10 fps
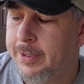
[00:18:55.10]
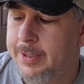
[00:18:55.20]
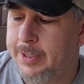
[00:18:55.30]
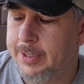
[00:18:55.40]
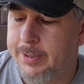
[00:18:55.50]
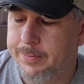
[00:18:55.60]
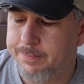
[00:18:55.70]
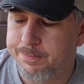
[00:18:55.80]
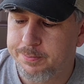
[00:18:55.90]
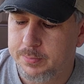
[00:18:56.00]

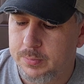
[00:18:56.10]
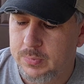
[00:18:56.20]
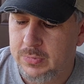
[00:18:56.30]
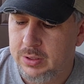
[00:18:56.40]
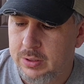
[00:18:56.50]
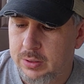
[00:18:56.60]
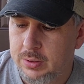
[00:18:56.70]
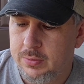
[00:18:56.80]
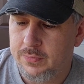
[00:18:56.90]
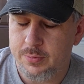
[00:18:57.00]

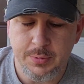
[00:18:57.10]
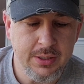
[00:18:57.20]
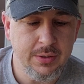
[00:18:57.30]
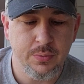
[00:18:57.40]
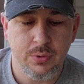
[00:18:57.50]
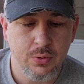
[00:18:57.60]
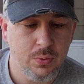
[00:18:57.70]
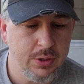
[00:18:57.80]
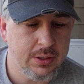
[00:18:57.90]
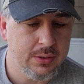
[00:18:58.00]
For me, real
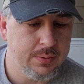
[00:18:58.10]
quick,